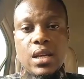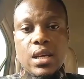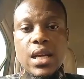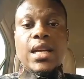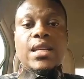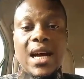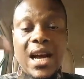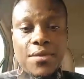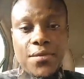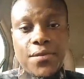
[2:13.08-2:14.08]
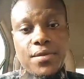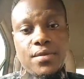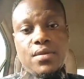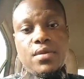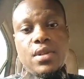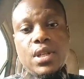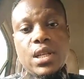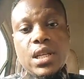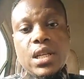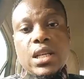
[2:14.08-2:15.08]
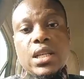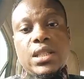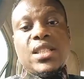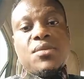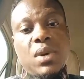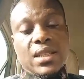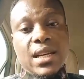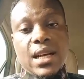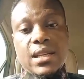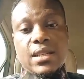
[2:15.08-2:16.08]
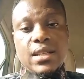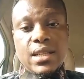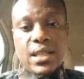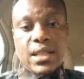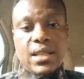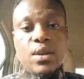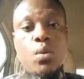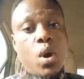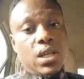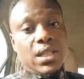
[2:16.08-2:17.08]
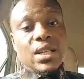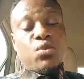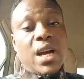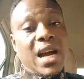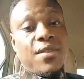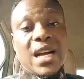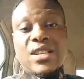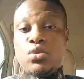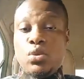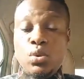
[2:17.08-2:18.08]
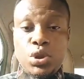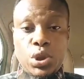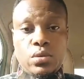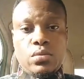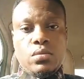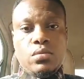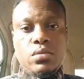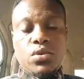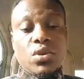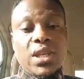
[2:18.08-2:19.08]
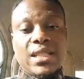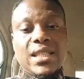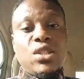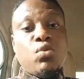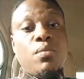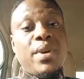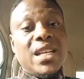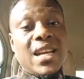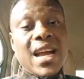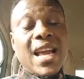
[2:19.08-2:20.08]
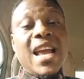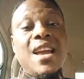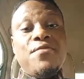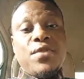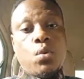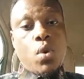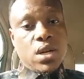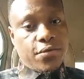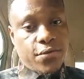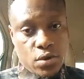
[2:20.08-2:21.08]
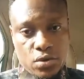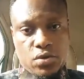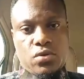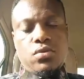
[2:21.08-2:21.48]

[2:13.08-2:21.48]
and have this matter, the one that we have a solution, so that it will better every one of us.